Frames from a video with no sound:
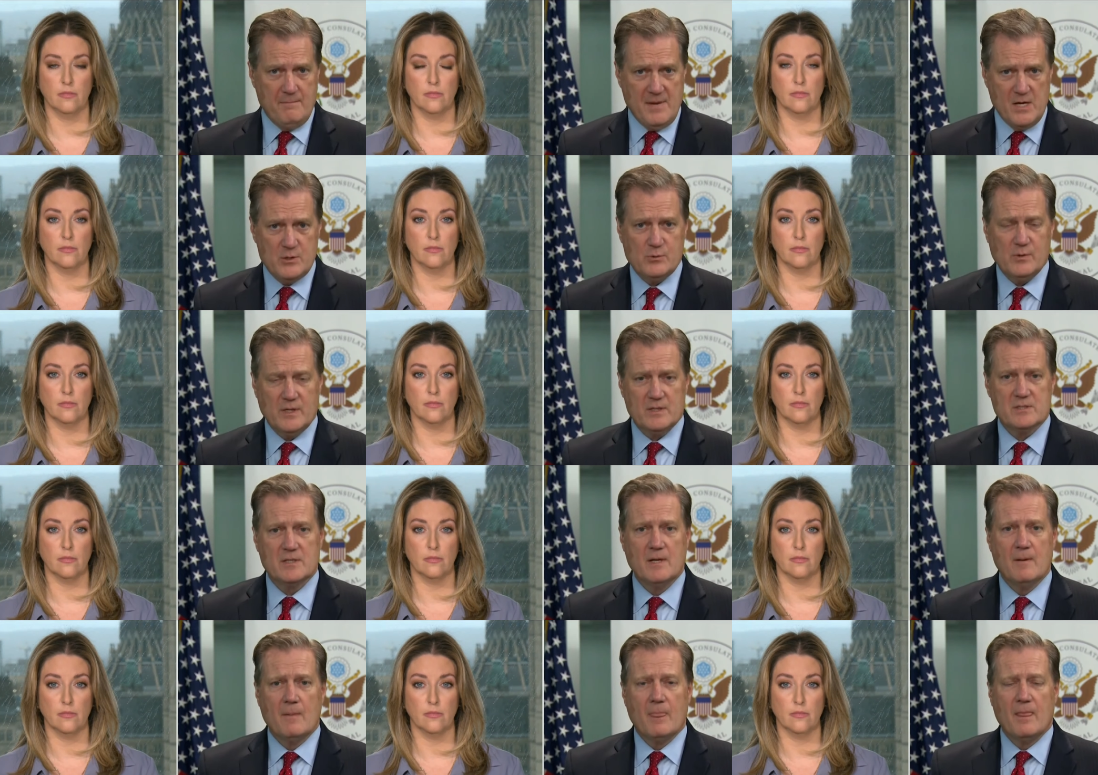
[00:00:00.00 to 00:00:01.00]
Speaker 1: metrics.
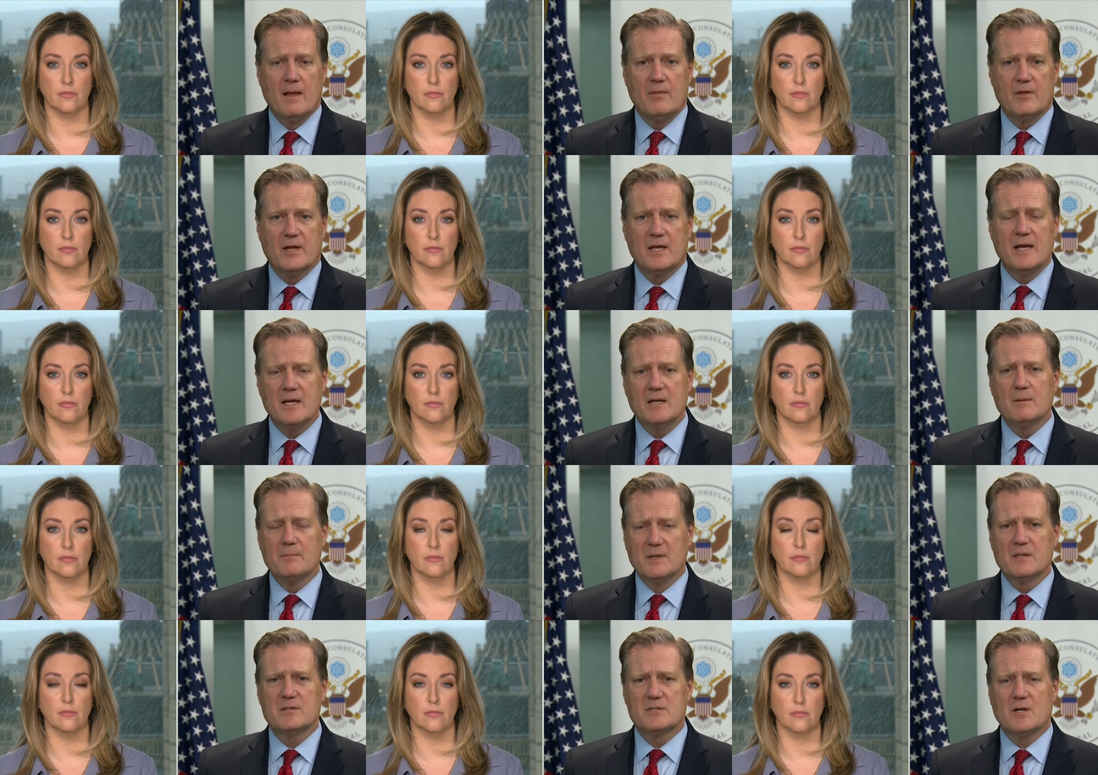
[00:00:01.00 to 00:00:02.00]
Uh, the Canadian
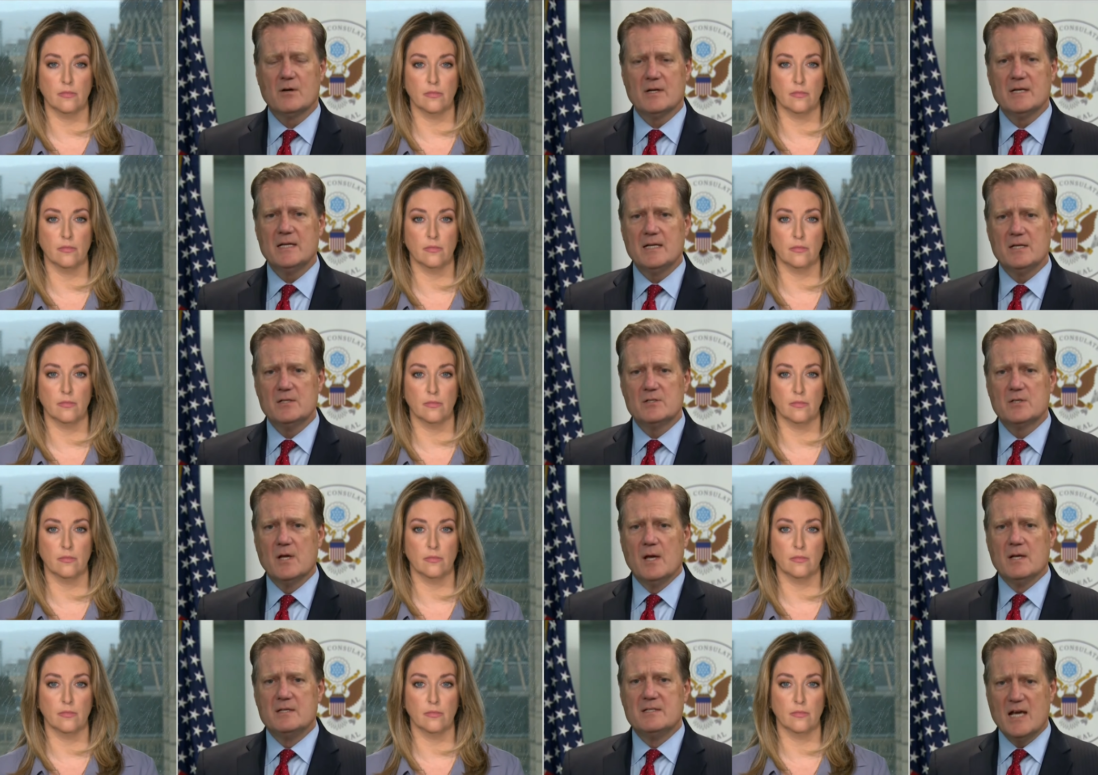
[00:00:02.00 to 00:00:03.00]
military needs
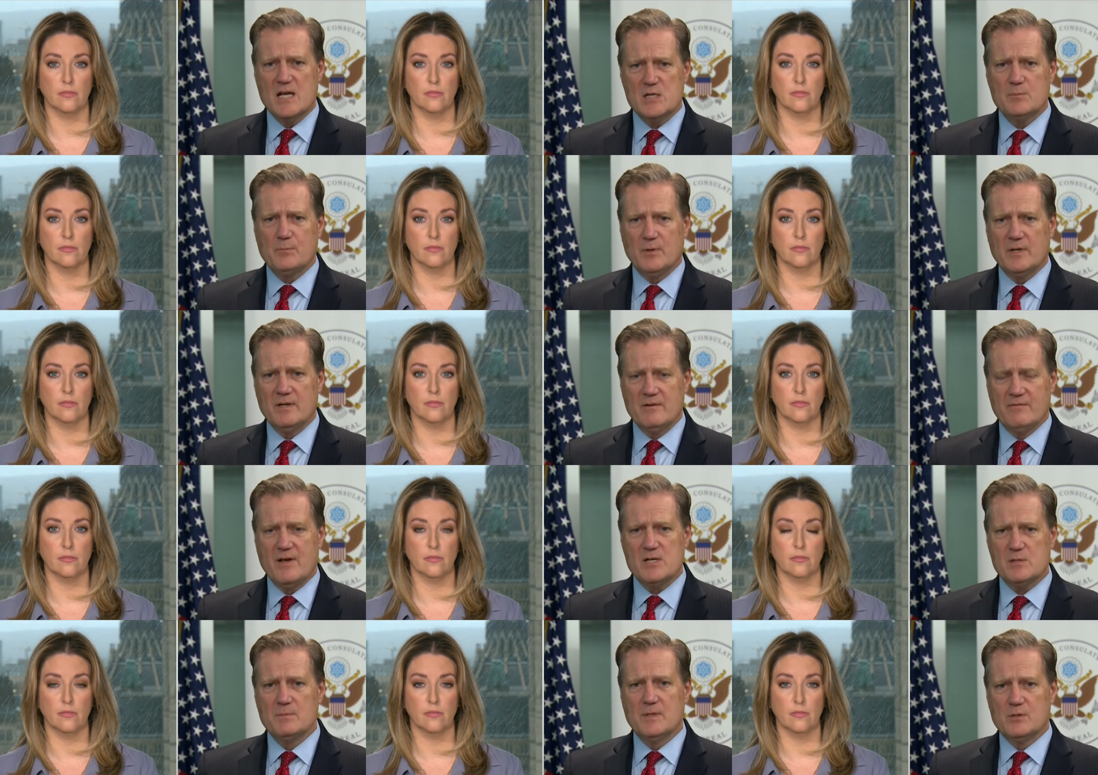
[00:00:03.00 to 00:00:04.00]
desperate
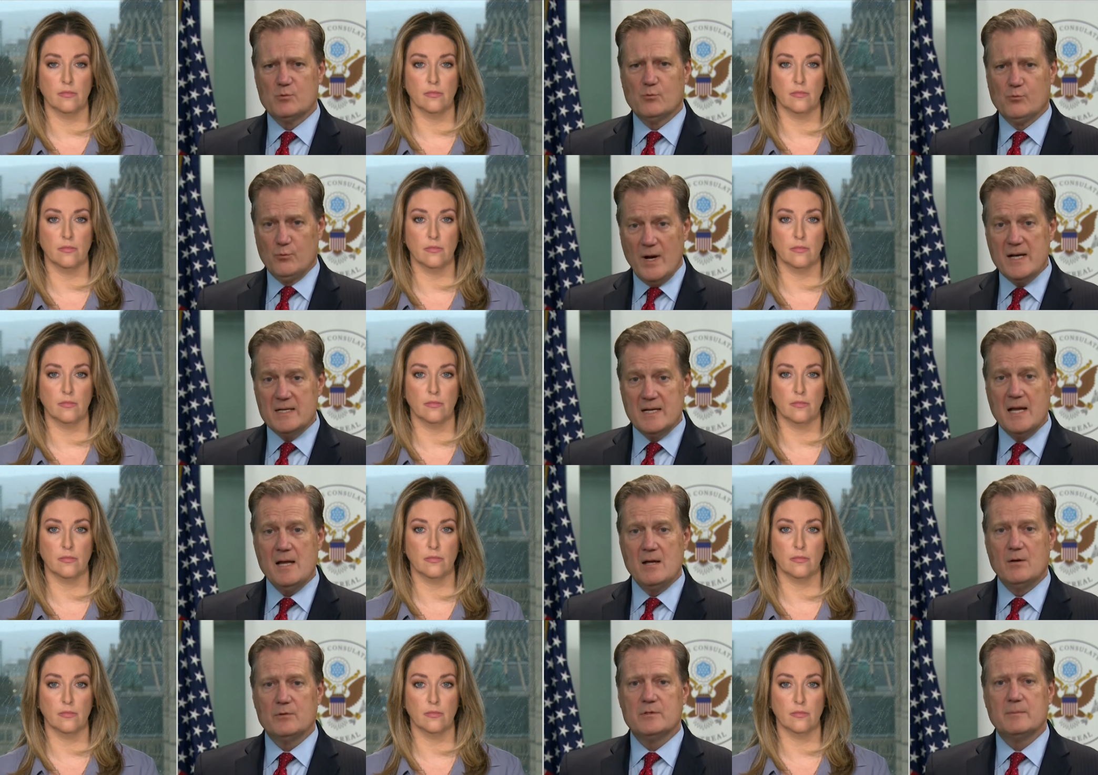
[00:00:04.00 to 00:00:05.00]
investment right
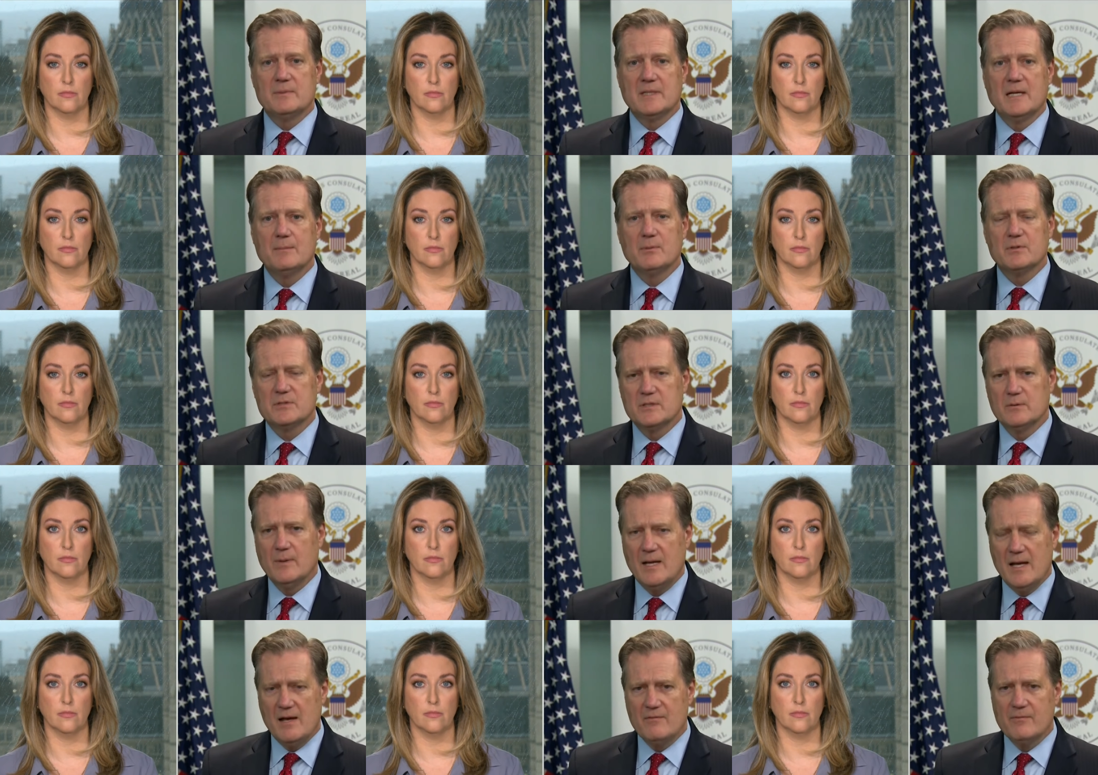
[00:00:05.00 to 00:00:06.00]
now to be able to
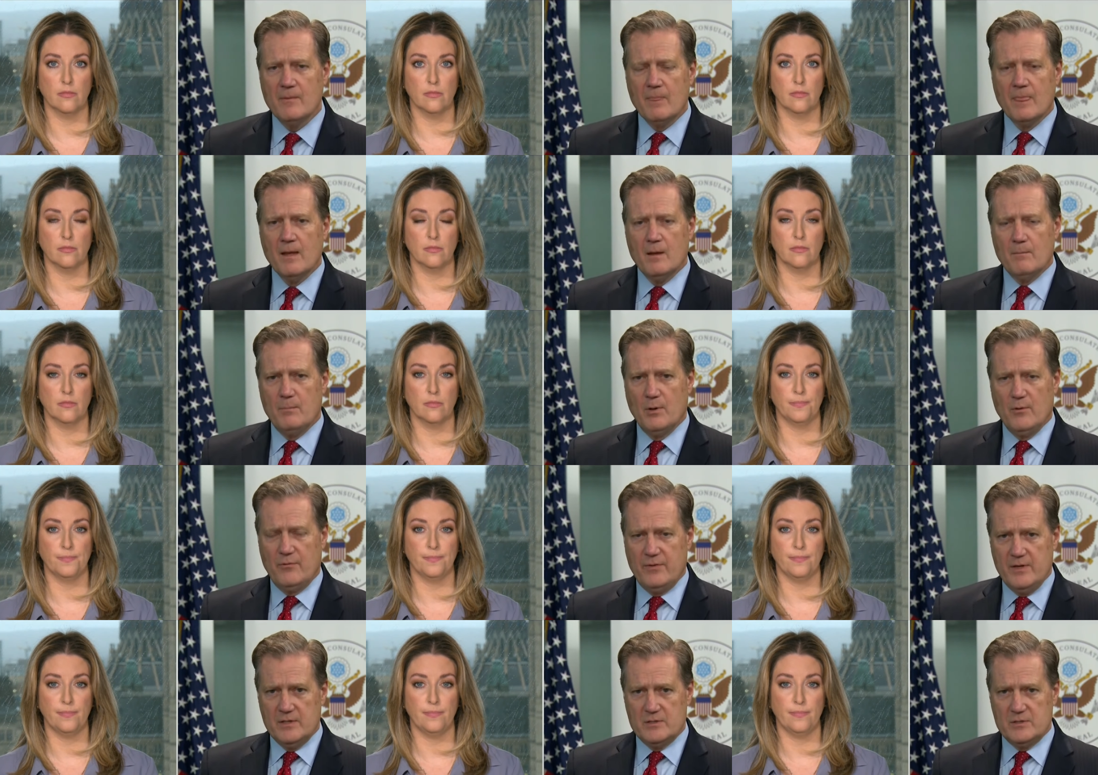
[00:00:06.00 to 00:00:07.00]
have both
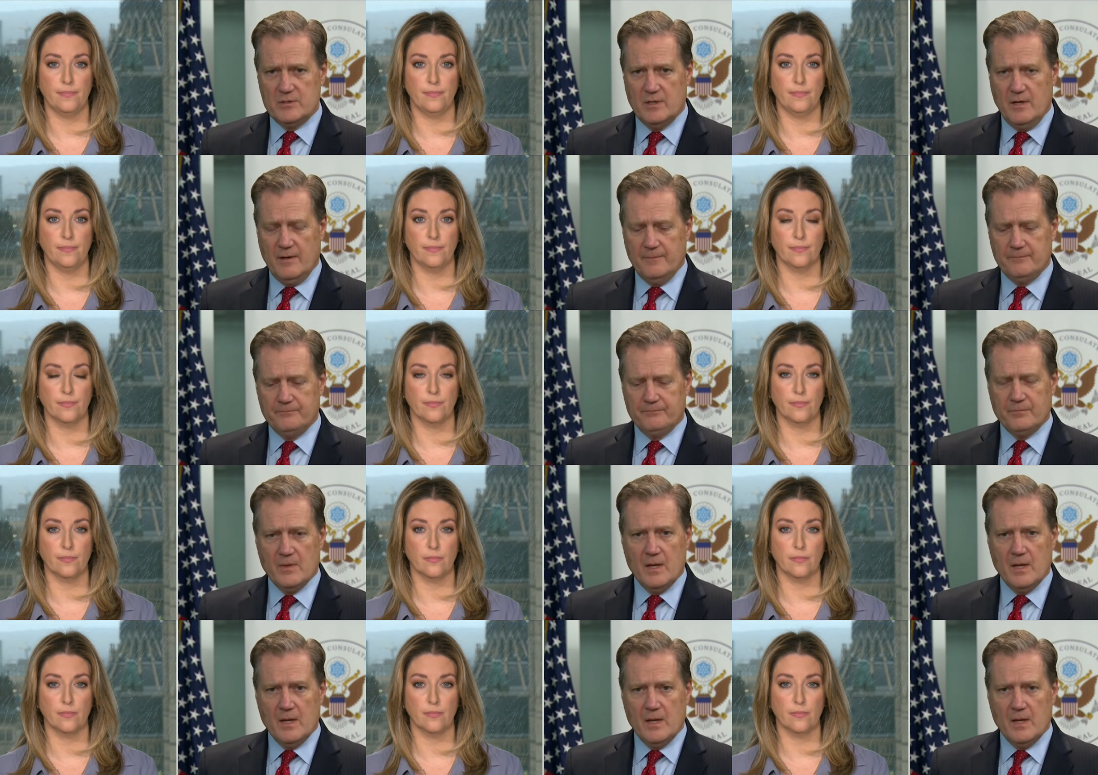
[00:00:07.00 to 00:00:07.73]
its, um,